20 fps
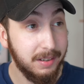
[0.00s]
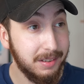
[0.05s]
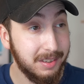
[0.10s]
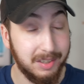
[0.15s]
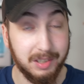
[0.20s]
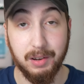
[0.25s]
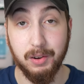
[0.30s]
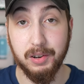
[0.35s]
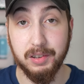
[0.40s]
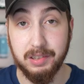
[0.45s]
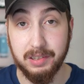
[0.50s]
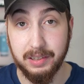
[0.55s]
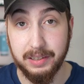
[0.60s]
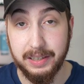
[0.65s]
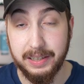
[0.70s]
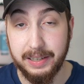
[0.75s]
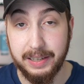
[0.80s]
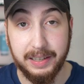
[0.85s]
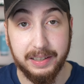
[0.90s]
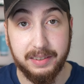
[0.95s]

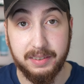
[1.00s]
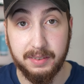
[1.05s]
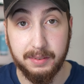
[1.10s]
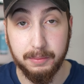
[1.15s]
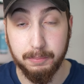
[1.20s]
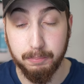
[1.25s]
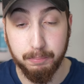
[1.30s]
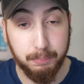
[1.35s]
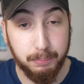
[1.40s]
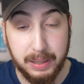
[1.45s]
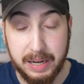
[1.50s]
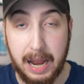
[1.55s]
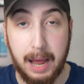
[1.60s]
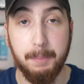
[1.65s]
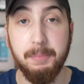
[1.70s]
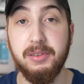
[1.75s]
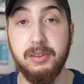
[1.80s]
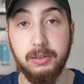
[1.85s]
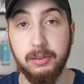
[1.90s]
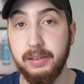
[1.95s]
Seriously, it's been
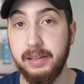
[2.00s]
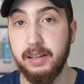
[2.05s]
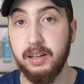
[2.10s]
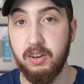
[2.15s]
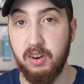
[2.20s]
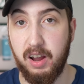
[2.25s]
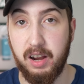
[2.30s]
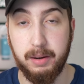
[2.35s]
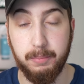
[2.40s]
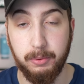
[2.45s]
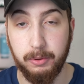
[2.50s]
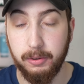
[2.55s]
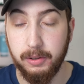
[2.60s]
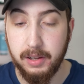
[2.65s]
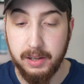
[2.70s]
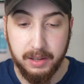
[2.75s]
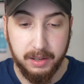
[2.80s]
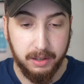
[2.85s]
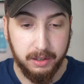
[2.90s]
absolutely incredible.